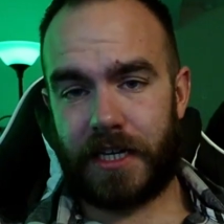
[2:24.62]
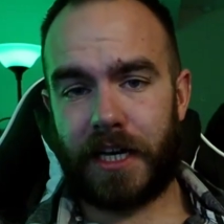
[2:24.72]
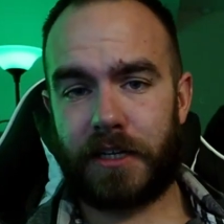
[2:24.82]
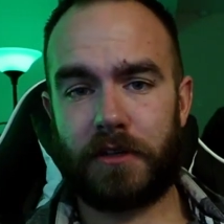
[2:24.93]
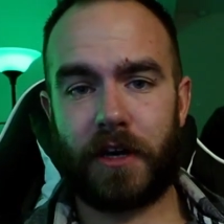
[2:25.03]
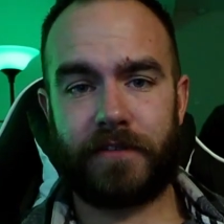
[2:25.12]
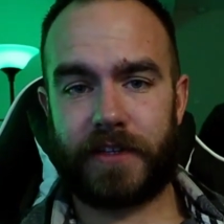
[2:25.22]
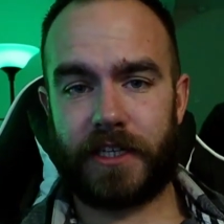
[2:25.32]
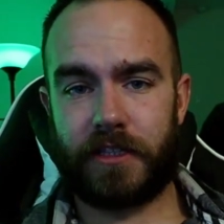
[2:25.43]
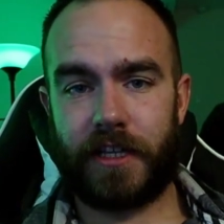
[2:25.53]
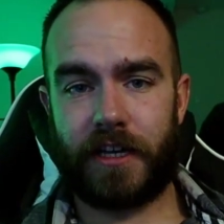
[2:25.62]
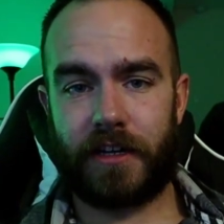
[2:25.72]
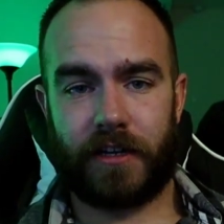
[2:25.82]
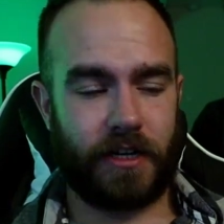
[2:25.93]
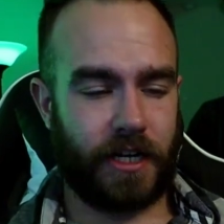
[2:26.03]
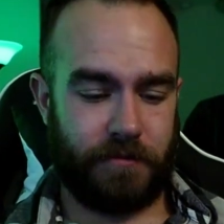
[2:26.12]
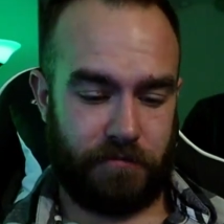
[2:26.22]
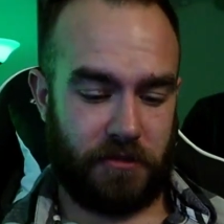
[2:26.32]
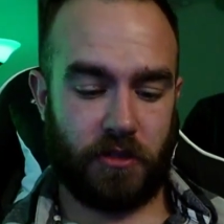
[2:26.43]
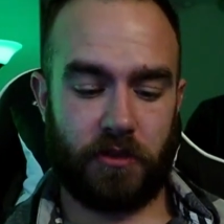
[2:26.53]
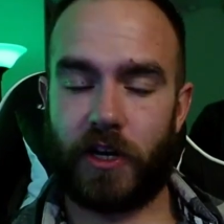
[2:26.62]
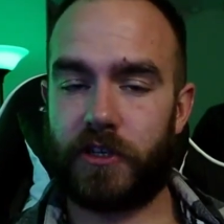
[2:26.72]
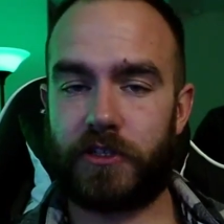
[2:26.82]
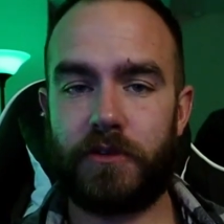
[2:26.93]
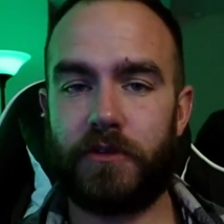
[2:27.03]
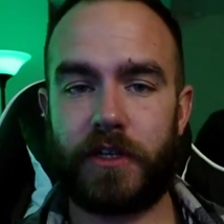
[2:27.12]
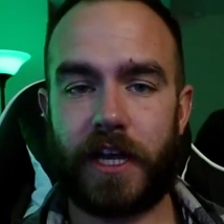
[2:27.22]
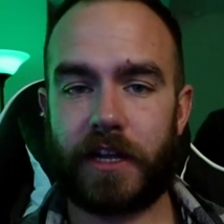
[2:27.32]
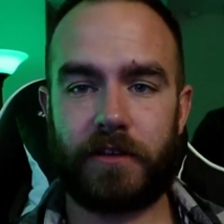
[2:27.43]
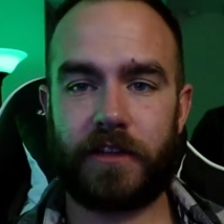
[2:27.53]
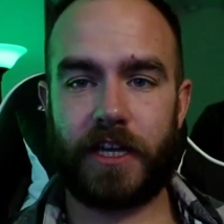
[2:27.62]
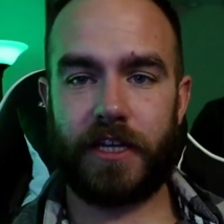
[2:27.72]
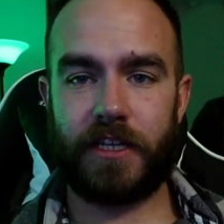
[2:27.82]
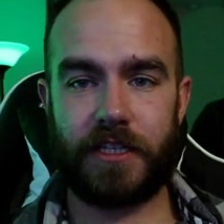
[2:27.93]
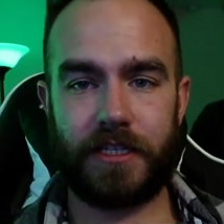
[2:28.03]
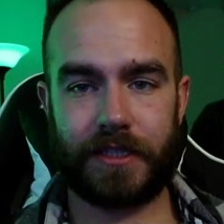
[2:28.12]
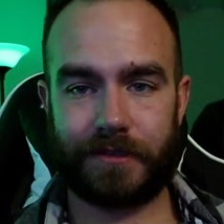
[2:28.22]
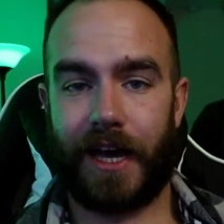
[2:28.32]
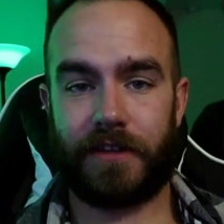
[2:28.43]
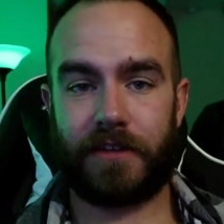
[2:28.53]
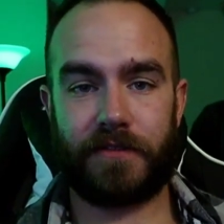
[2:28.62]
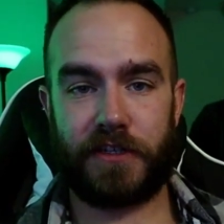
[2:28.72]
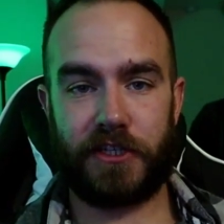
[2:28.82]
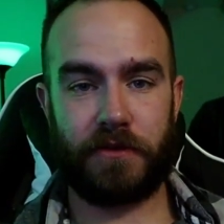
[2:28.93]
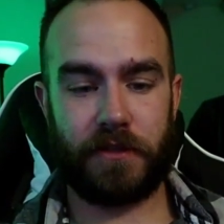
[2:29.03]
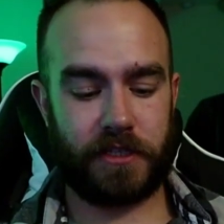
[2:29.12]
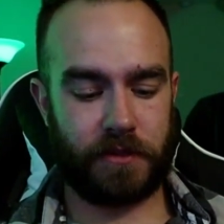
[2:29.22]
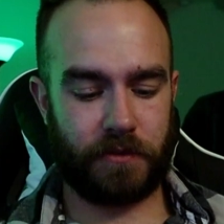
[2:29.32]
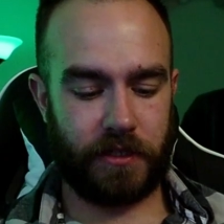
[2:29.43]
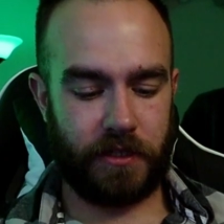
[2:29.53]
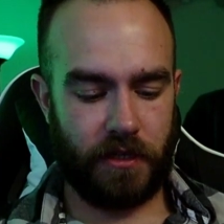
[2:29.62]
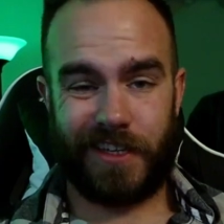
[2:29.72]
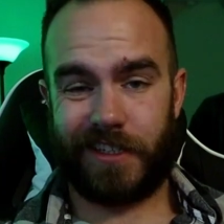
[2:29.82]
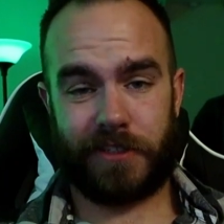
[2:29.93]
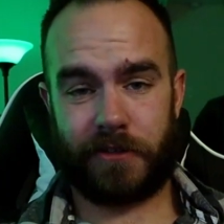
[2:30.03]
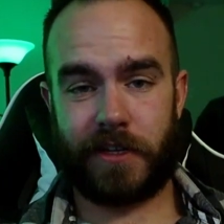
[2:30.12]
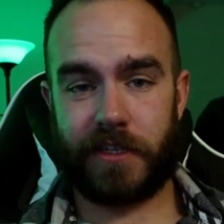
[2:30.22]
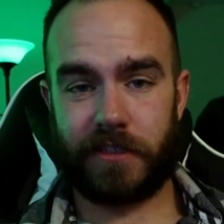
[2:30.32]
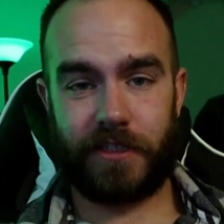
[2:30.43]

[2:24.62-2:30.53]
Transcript: I don't know how valid they are. I don't know how true and accurate that is. I don't have an issue with this one. I think it's great.